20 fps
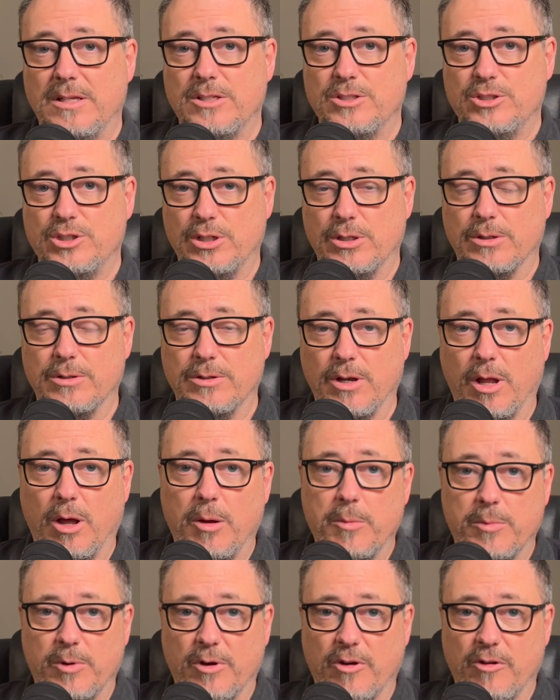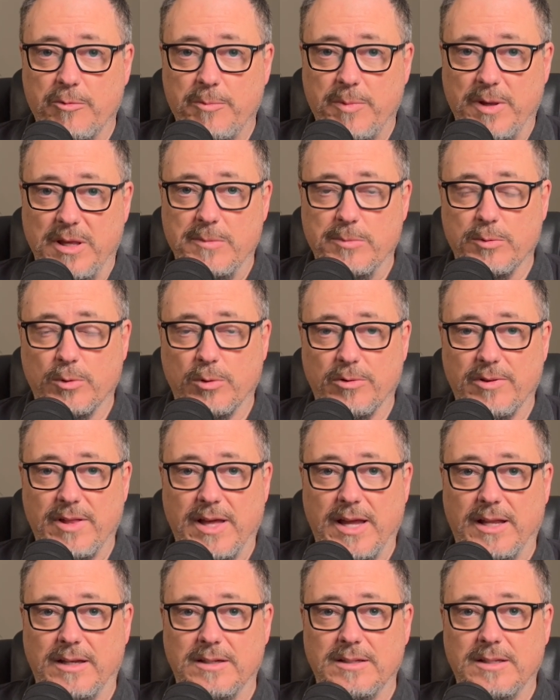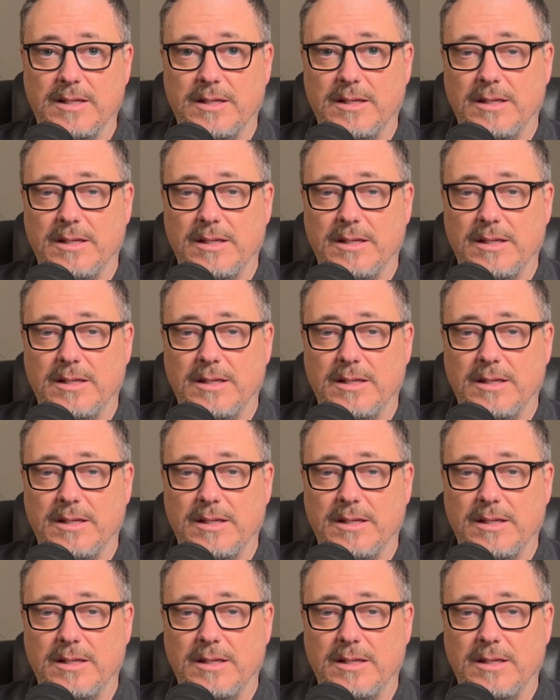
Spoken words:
sheer number of people that